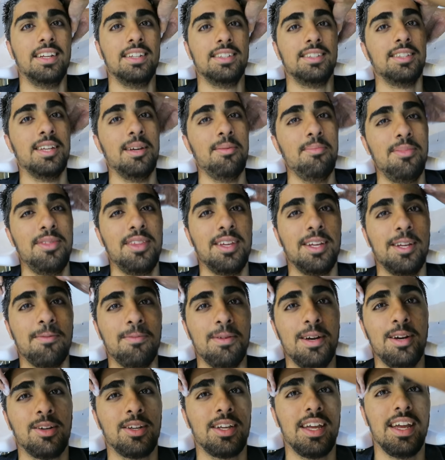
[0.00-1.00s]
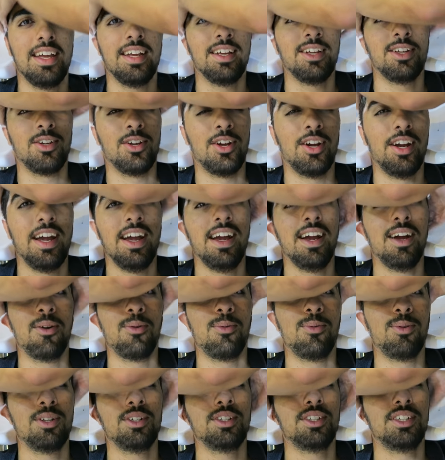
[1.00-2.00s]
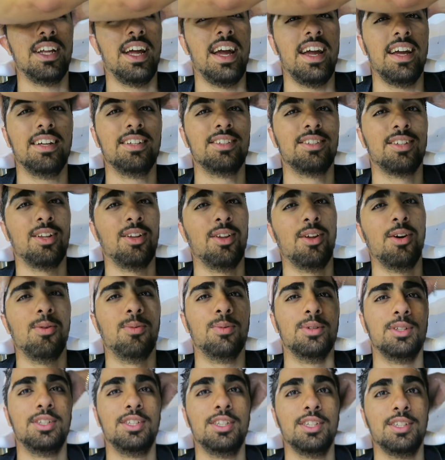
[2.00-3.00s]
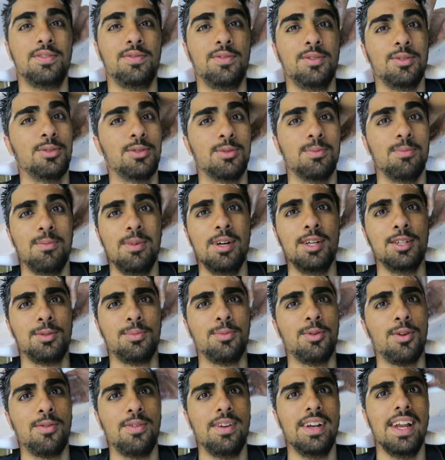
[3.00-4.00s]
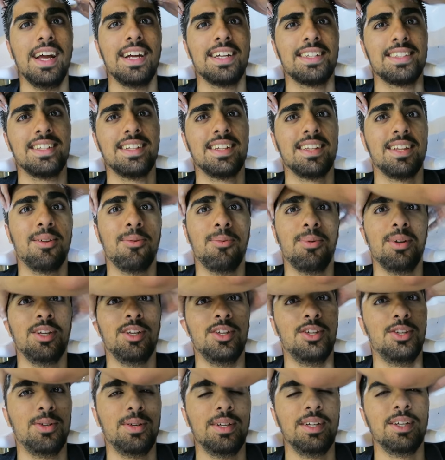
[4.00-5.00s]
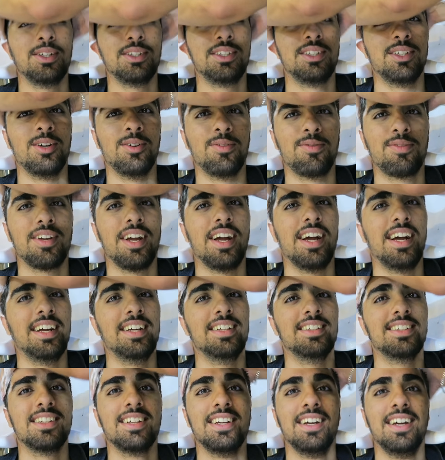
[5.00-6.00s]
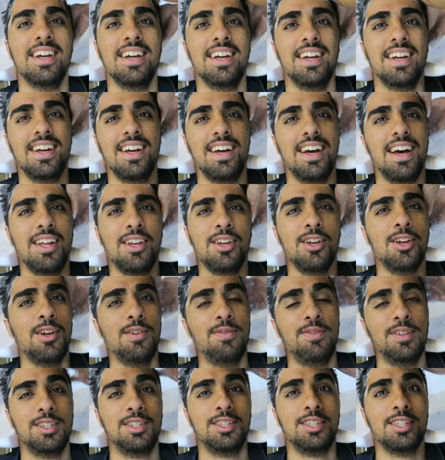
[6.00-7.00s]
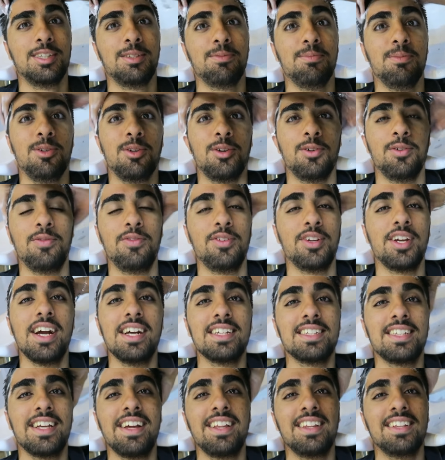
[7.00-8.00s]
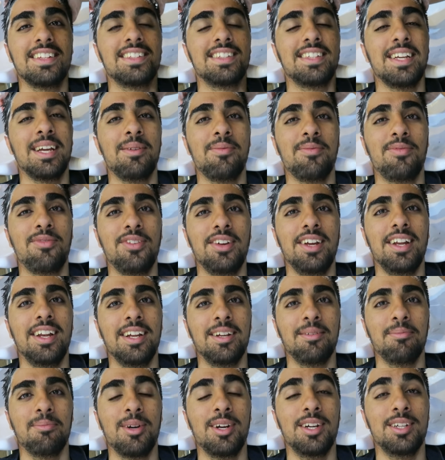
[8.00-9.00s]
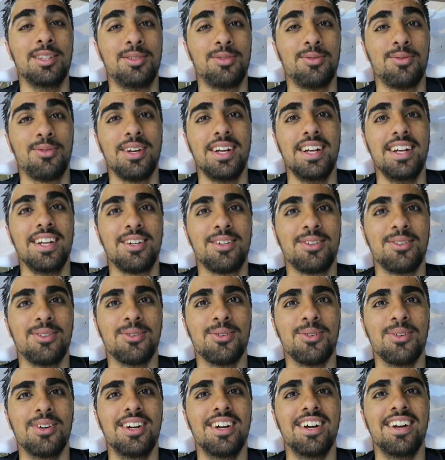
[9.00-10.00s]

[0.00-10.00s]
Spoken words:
There's something about getting your hair washed at a salon which just feels much more relaxing than when you do it yourself, guys. I don't know if it's just me or if you guys have the same feeling, but it's really cool.